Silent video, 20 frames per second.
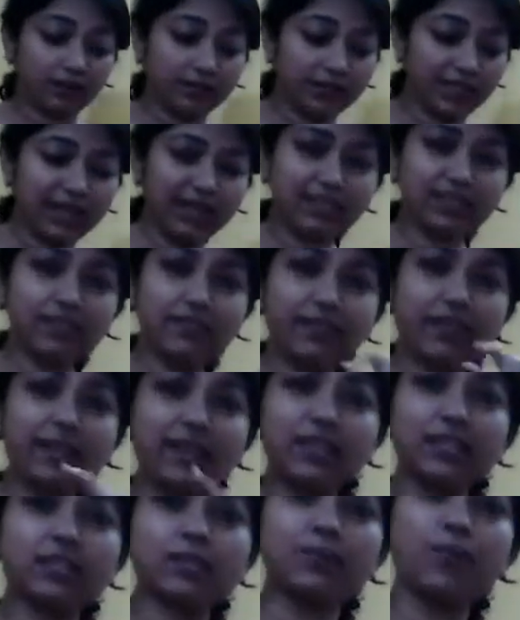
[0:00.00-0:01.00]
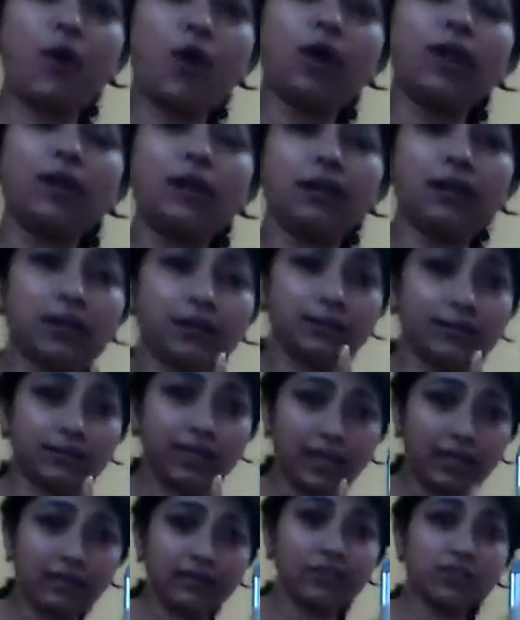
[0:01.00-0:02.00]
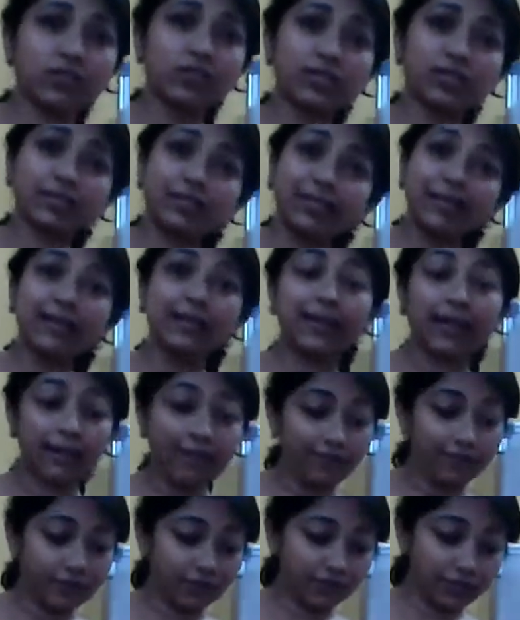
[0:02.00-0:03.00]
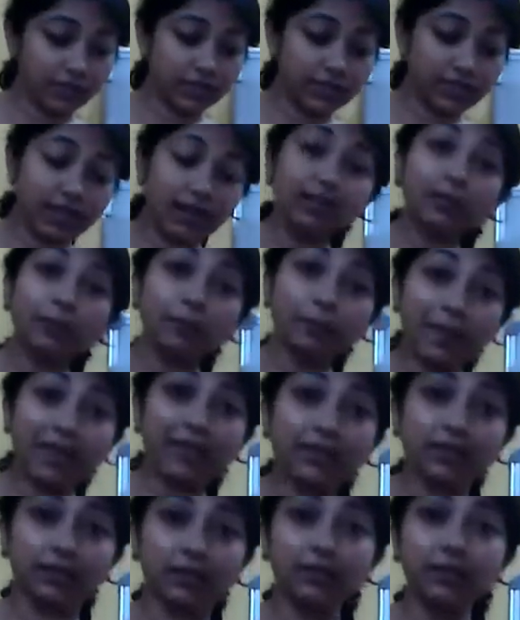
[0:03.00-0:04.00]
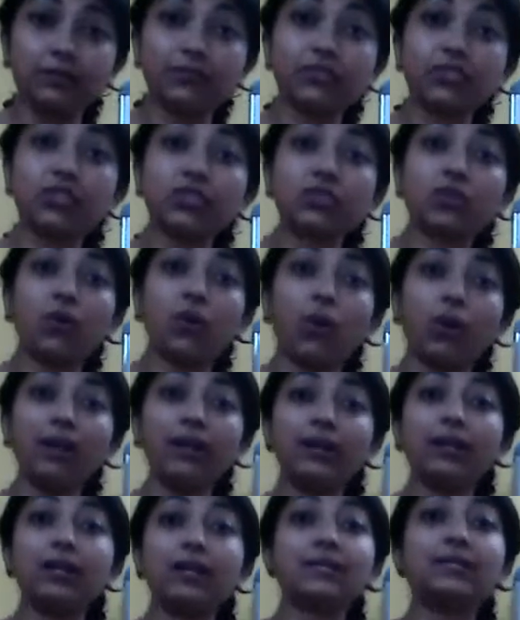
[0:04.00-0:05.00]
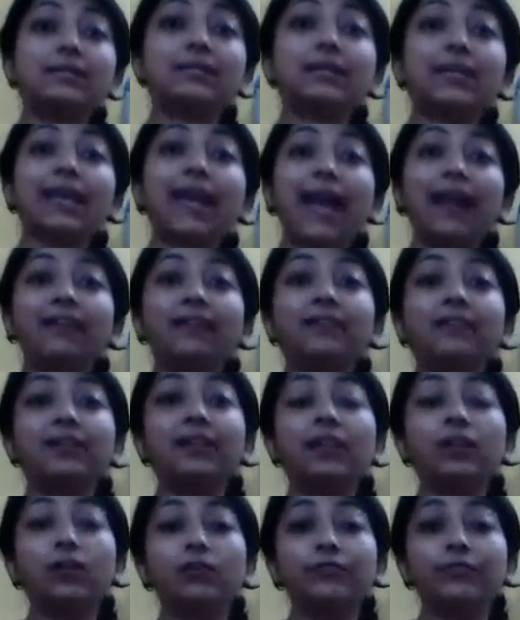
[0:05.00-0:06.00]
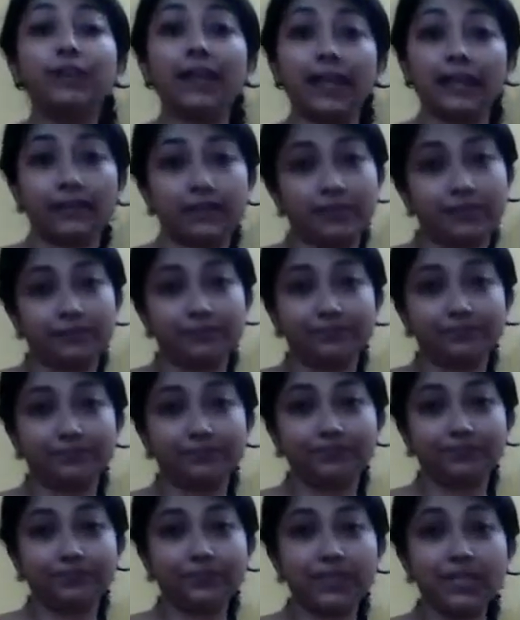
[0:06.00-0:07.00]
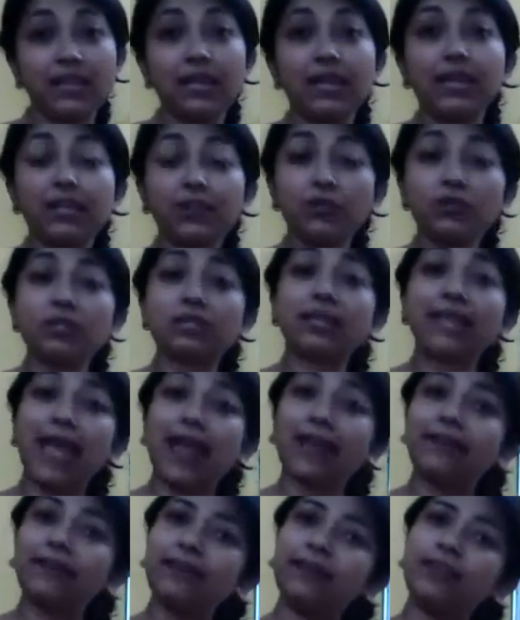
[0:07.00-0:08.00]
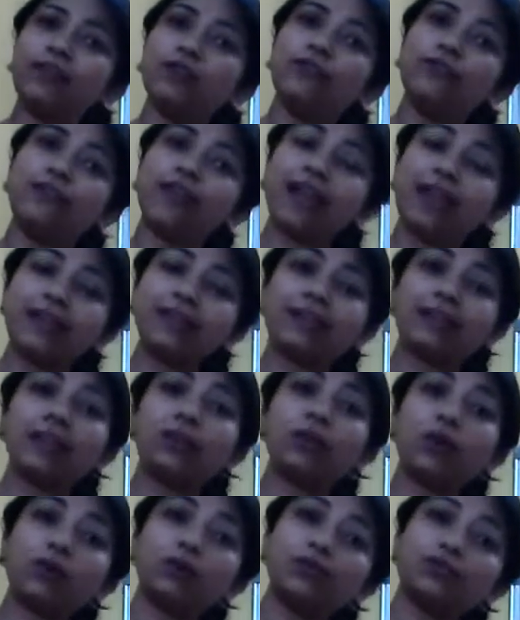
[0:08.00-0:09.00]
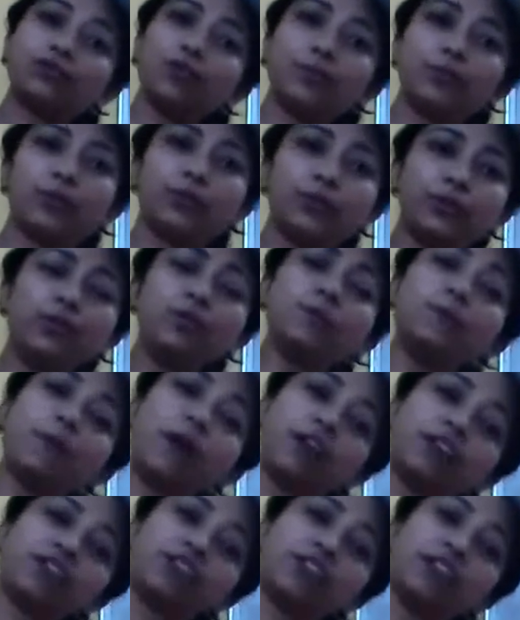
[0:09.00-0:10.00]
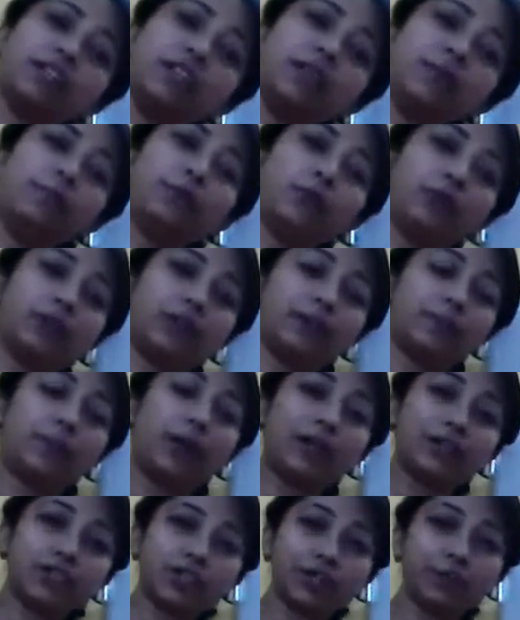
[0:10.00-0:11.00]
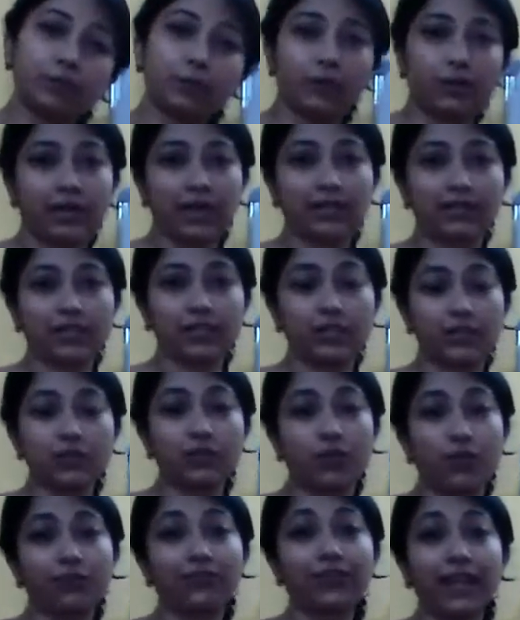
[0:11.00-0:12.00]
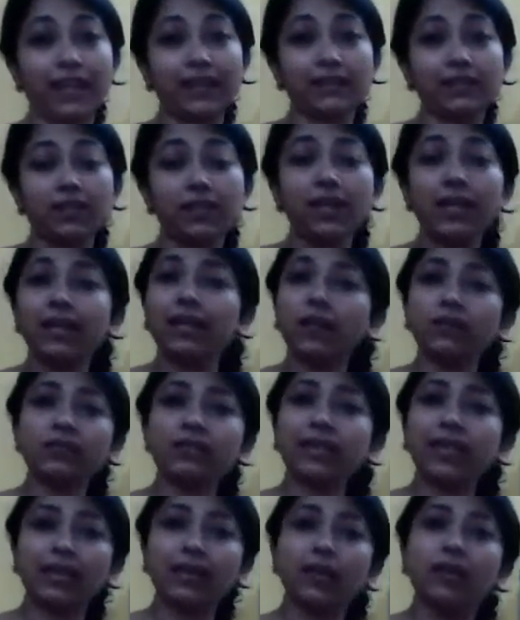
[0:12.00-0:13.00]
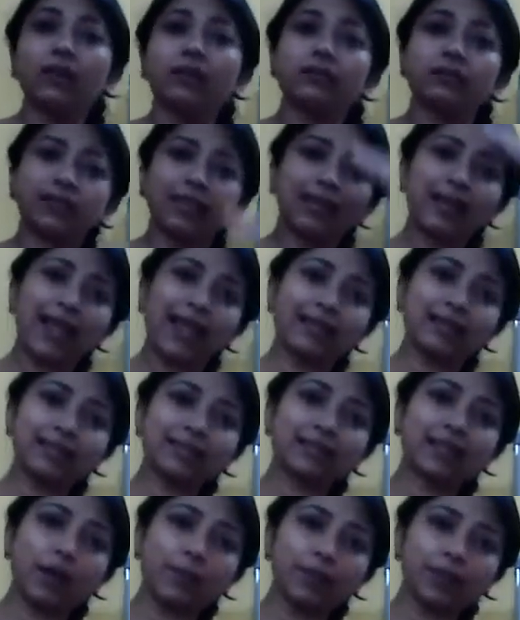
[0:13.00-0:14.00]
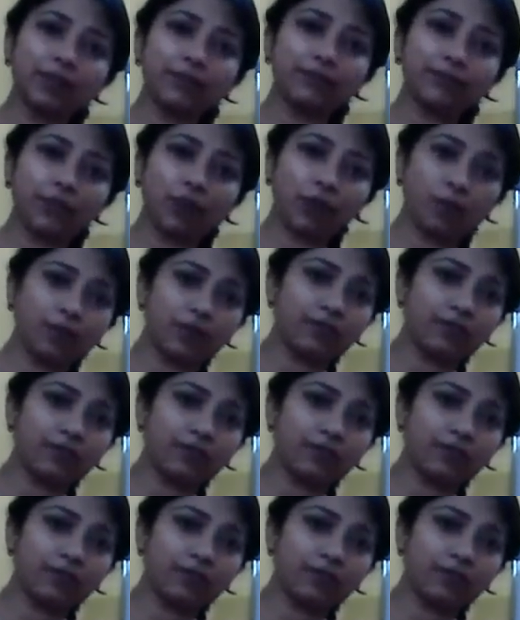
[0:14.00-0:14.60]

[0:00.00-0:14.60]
there is a very small thing which is still left, which is another method which is called scattering of light. You know, scattering of light can also produce partial polarization of light. Now, say light is coming from